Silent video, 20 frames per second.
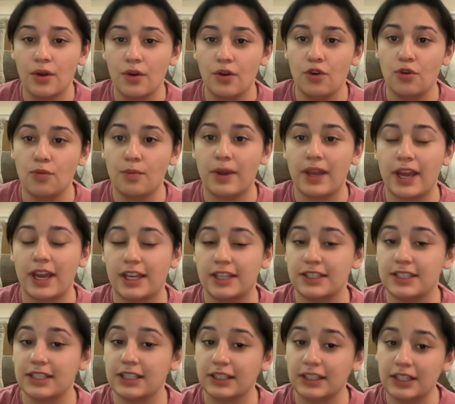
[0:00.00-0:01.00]
who may have
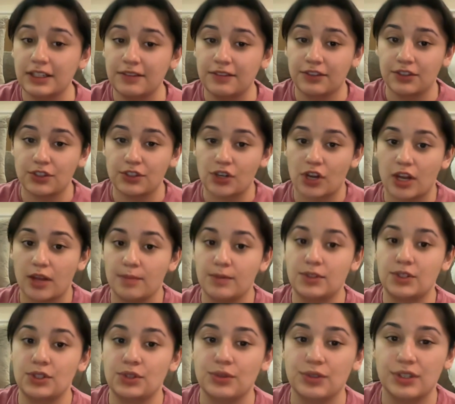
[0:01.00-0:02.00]
to leave their jobs
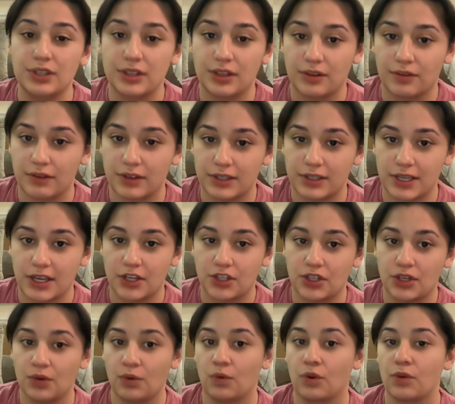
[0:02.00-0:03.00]
due to the
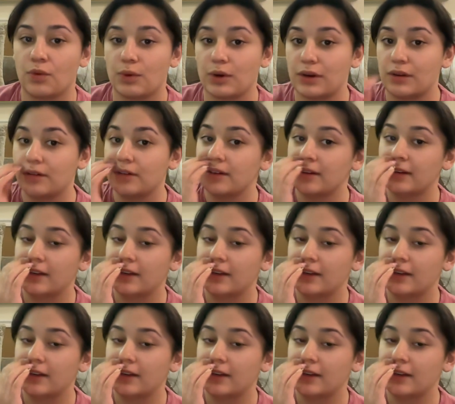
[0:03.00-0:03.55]
recession or were